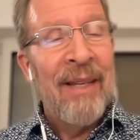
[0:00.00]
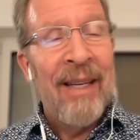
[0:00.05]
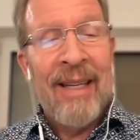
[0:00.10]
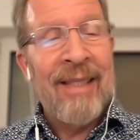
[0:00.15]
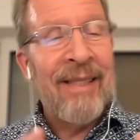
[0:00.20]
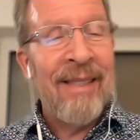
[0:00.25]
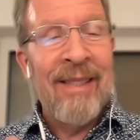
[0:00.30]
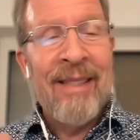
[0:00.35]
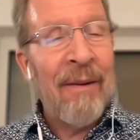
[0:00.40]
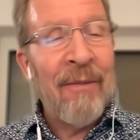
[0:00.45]

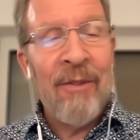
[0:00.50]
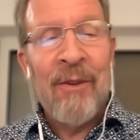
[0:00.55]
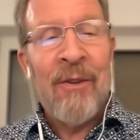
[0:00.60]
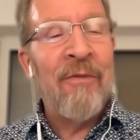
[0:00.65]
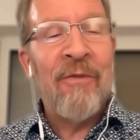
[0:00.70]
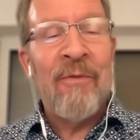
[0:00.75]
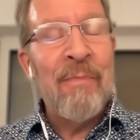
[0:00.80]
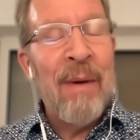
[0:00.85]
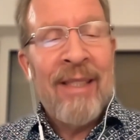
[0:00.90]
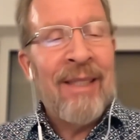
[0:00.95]
it's
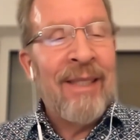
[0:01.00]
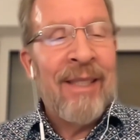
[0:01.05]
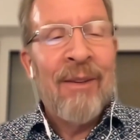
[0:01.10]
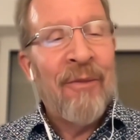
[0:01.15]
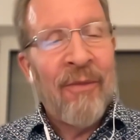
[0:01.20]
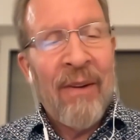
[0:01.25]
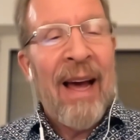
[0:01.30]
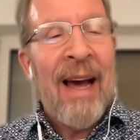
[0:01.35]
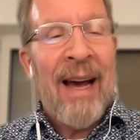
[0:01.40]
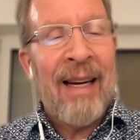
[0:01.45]
never based
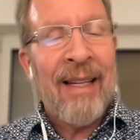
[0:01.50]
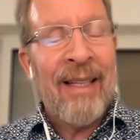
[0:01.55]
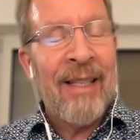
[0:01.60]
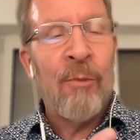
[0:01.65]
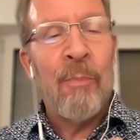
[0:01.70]
in fact, it's